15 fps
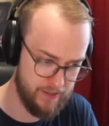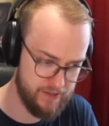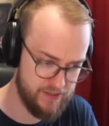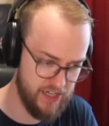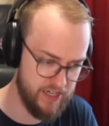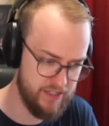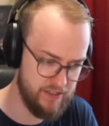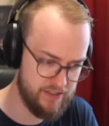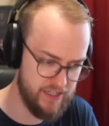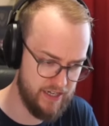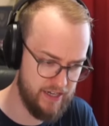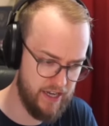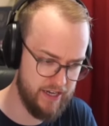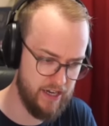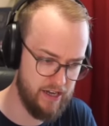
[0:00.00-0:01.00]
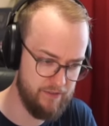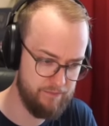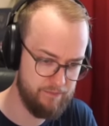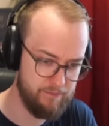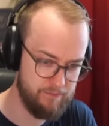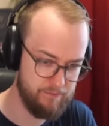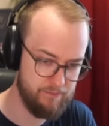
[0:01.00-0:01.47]
Tanaya.
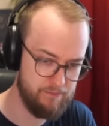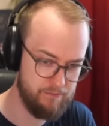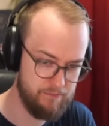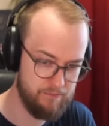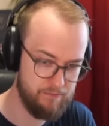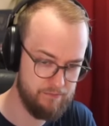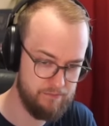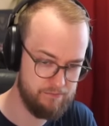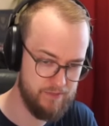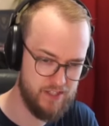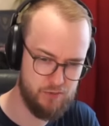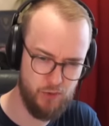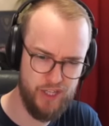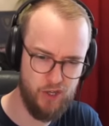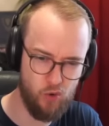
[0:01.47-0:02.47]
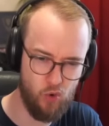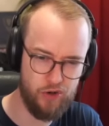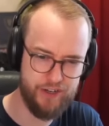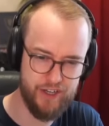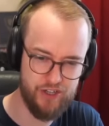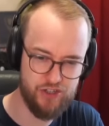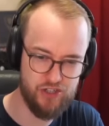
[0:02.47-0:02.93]
That's really
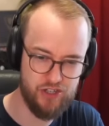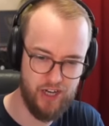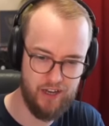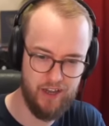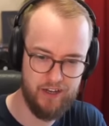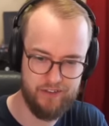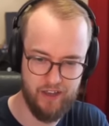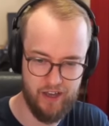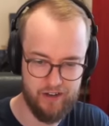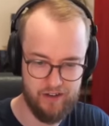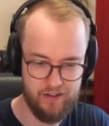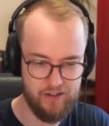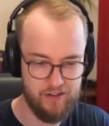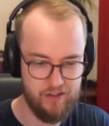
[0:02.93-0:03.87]
orcish. I like that.